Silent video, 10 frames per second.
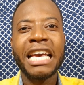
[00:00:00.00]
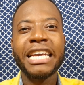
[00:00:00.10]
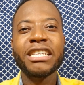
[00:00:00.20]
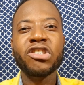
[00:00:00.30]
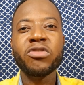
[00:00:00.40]

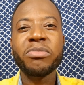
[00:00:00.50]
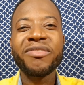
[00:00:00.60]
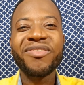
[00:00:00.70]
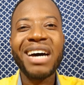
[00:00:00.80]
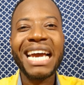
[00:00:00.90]
is to
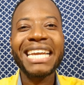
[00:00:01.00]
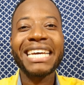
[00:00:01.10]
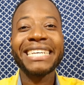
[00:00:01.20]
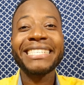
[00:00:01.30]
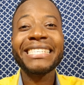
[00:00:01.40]
provide
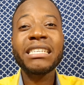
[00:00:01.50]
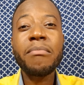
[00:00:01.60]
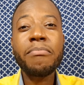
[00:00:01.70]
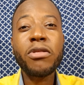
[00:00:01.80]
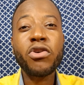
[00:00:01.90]
a
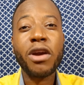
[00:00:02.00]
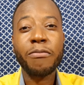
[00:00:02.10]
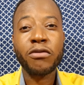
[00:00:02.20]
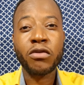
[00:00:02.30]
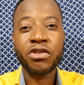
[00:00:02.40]
simpler
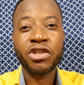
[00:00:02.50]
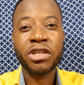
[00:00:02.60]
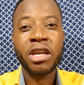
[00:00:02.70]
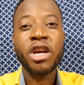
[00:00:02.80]
approach